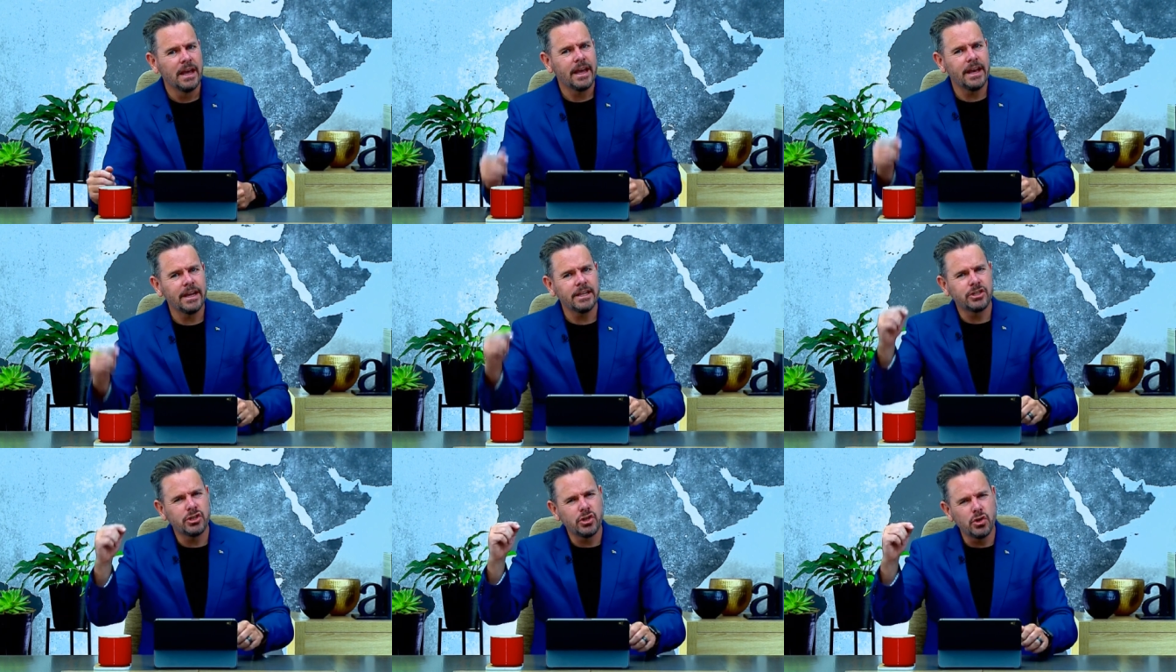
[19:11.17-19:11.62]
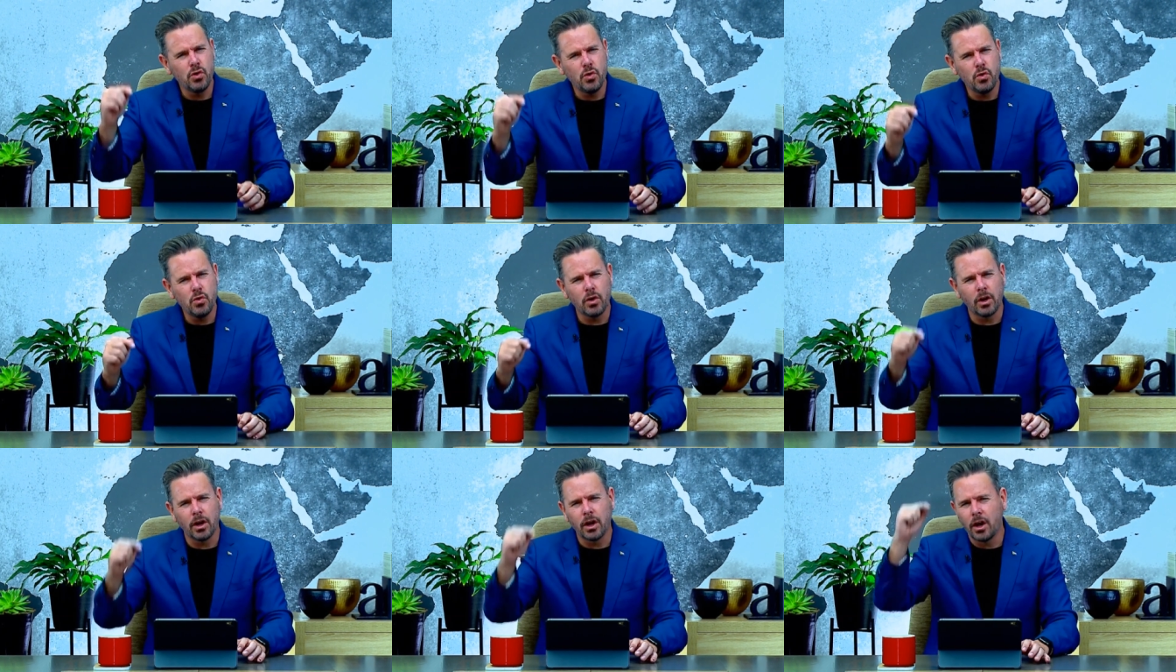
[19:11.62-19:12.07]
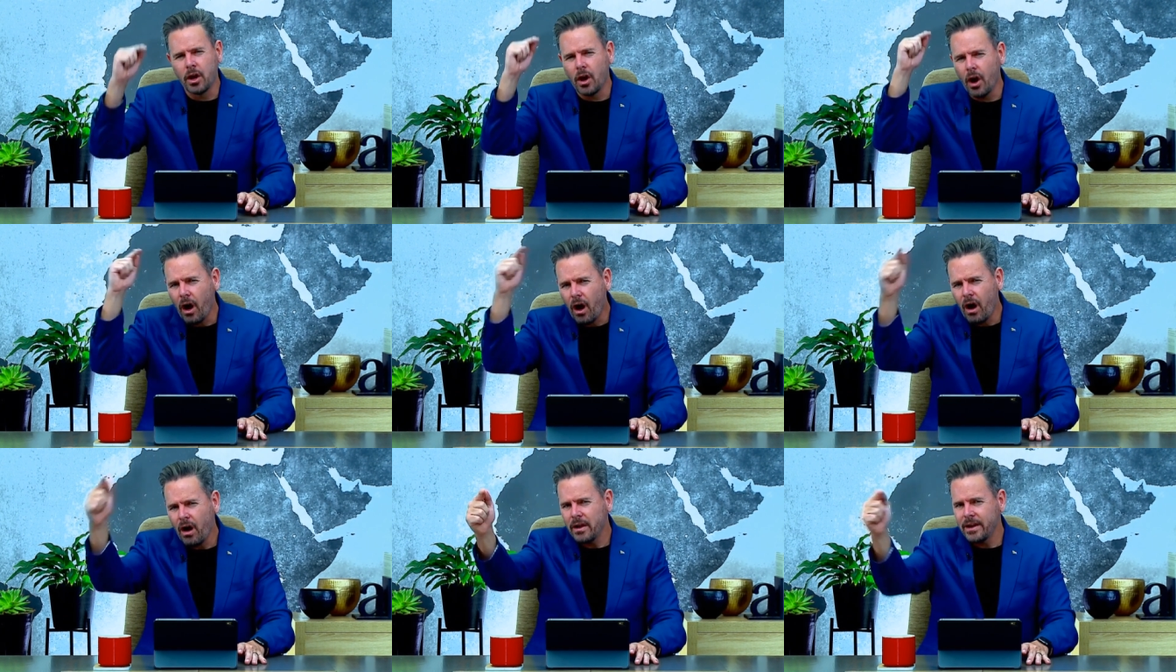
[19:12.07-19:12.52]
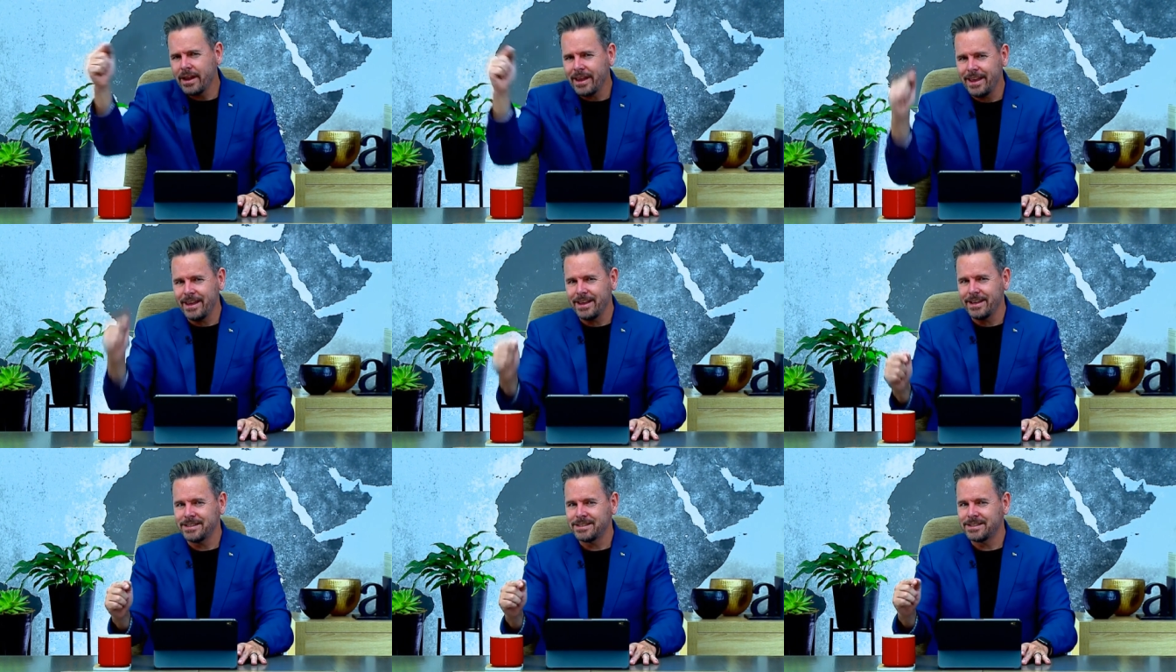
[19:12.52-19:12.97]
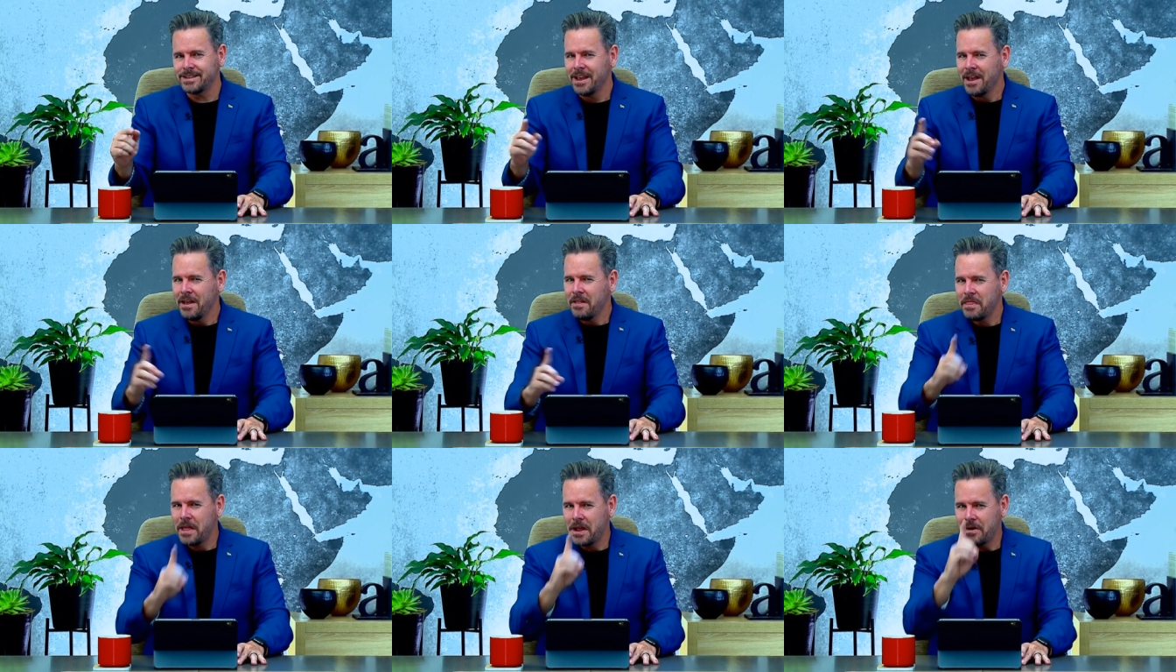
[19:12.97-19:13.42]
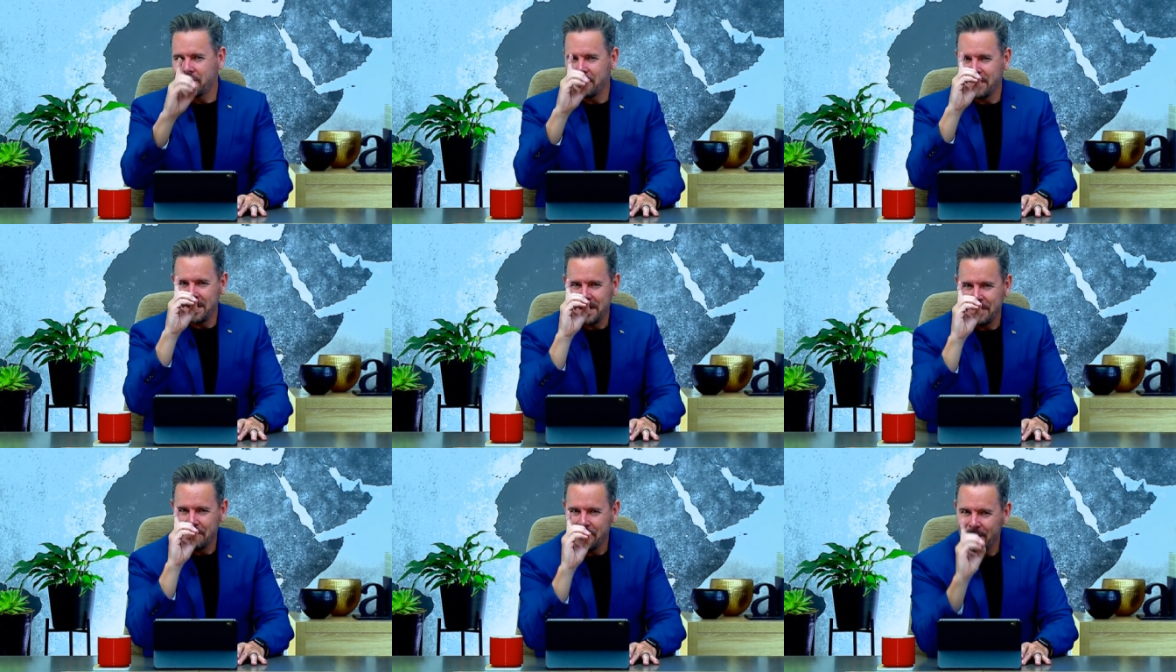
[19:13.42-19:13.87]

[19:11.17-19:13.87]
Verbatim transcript: It's who God is that really